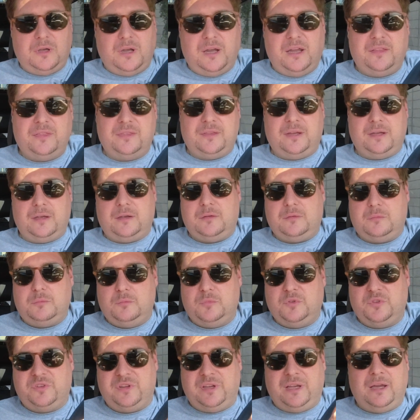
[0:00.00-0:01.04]
I think.
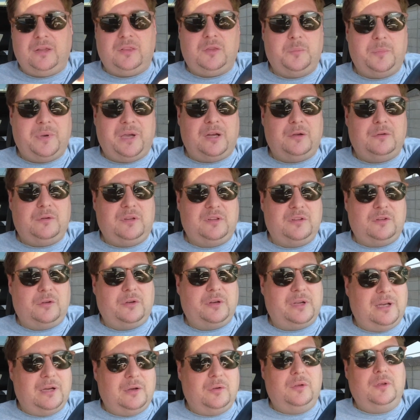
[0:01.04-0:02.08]
We'll see how the battery's
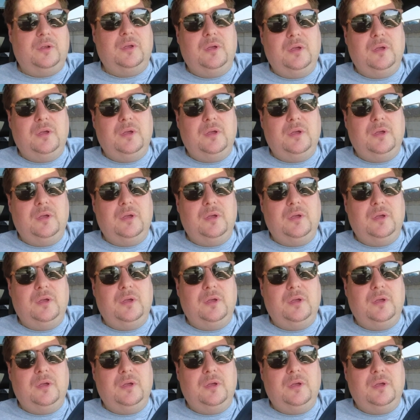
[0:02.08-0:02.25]
holding up.